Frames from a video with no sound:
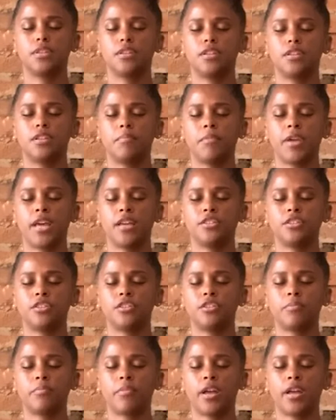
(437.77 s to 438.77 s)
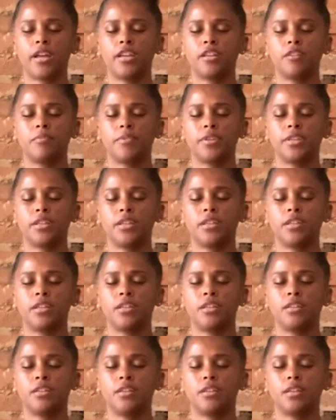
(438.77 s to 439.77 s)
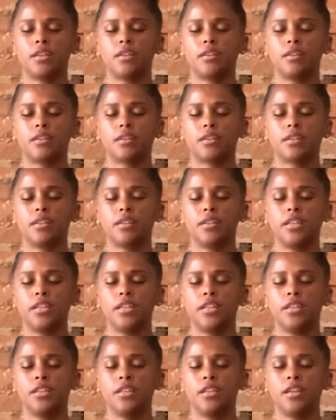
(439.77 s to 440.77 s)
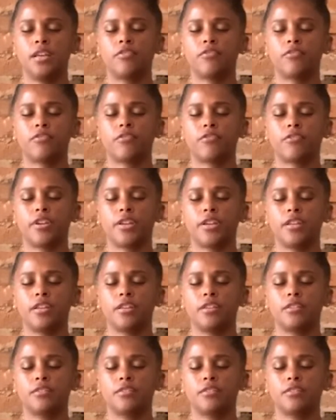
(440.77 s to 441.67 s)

And imagine your mind being clean and free,